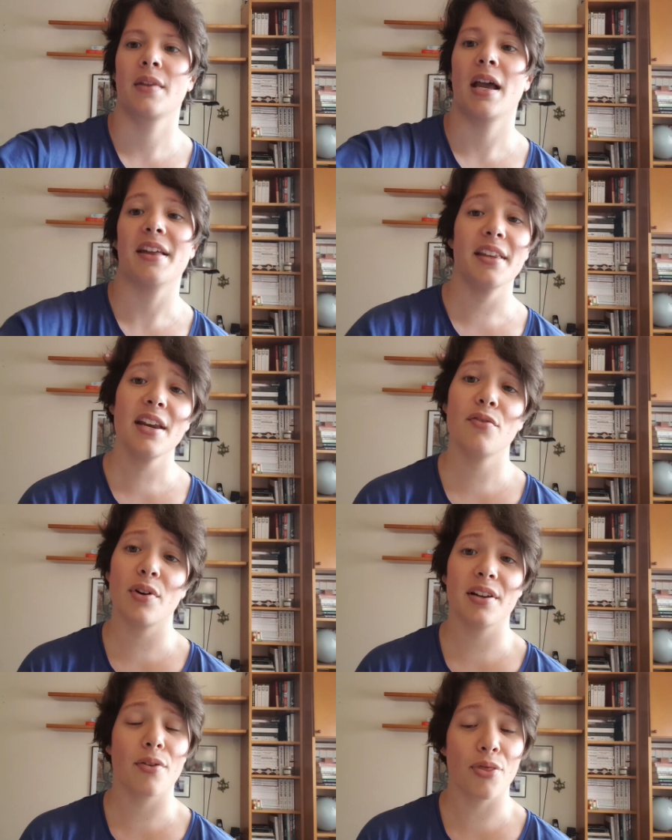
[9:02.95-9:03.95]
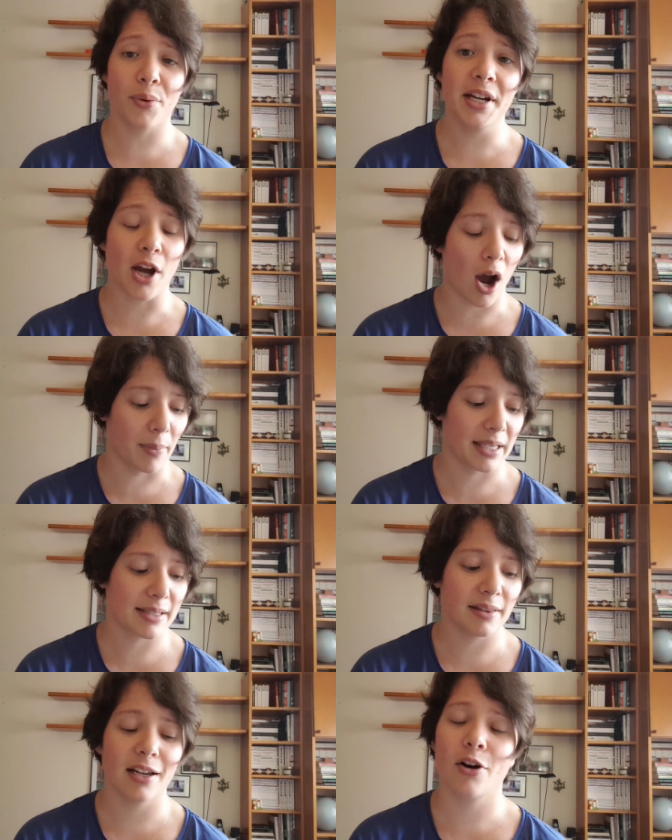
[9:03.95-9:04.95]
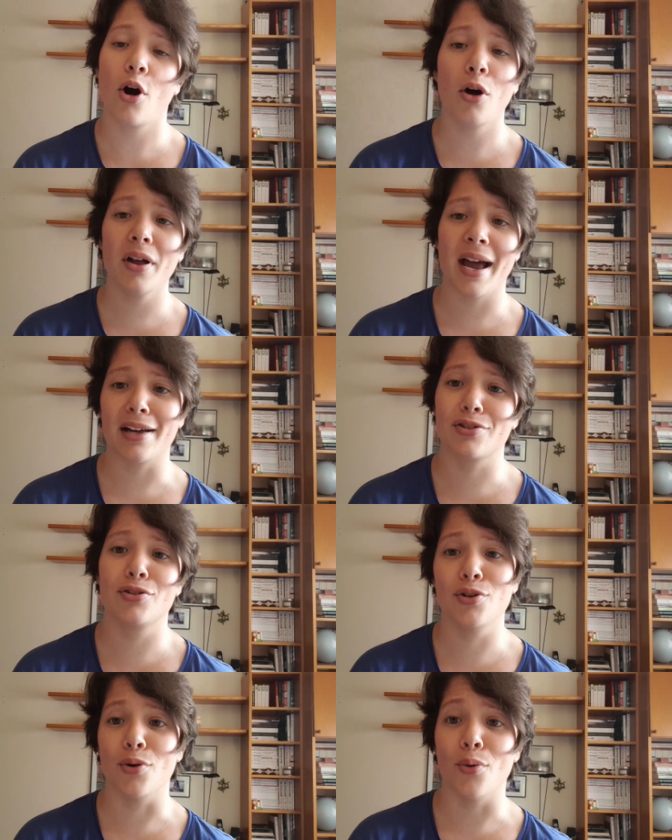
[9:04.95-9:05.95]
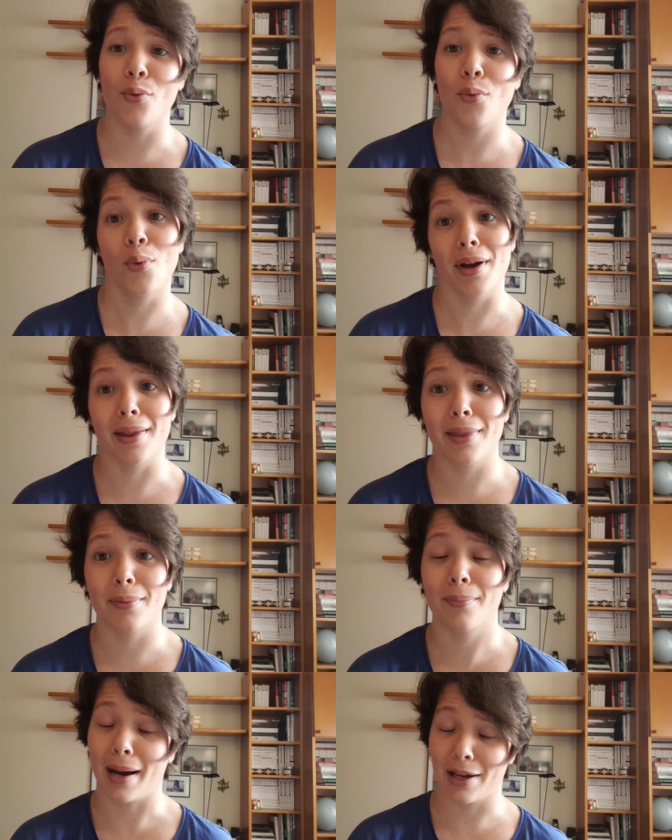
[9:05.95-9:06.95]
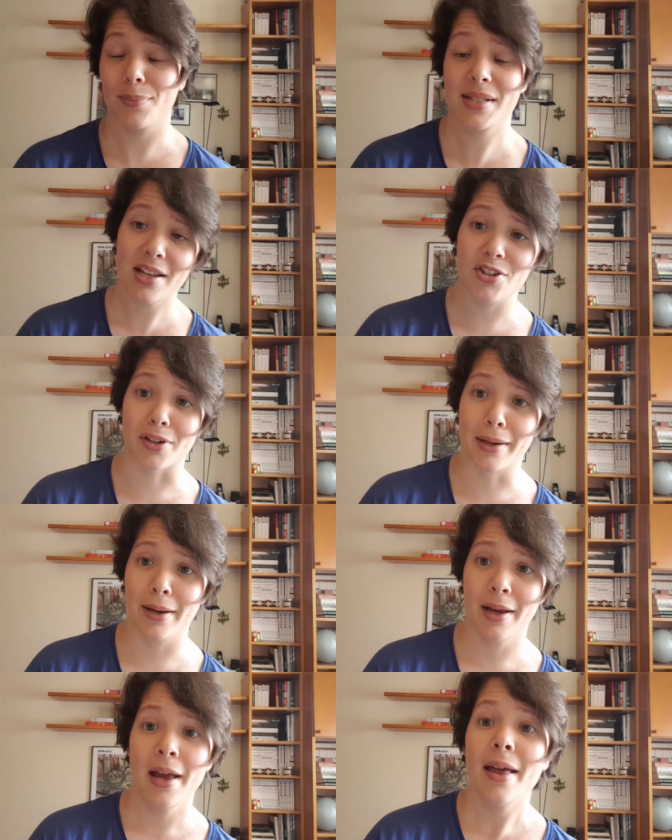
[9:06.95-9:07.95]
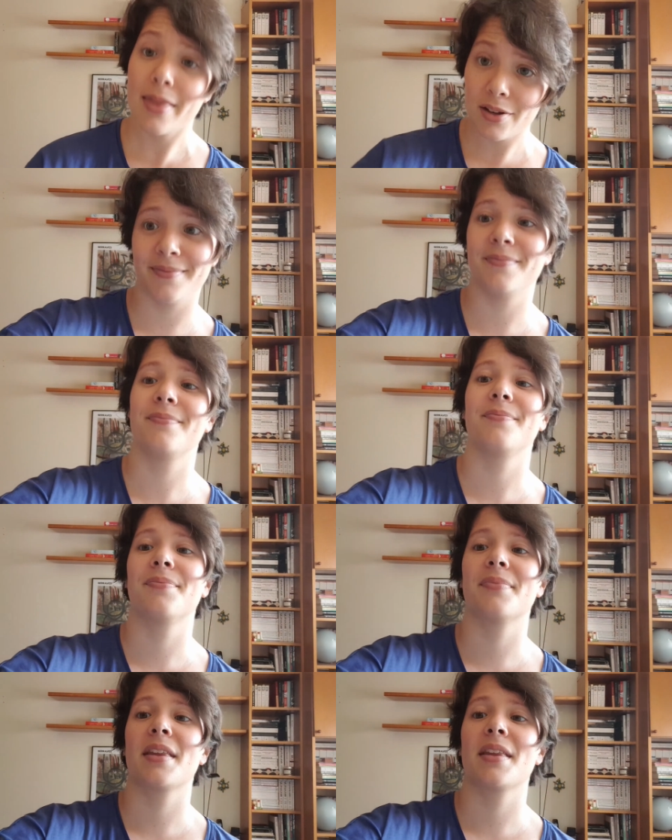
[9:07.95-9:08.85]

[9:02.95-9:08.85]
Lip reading: And then I've read 3 comics, and they all had to do with my obsession, The Joker.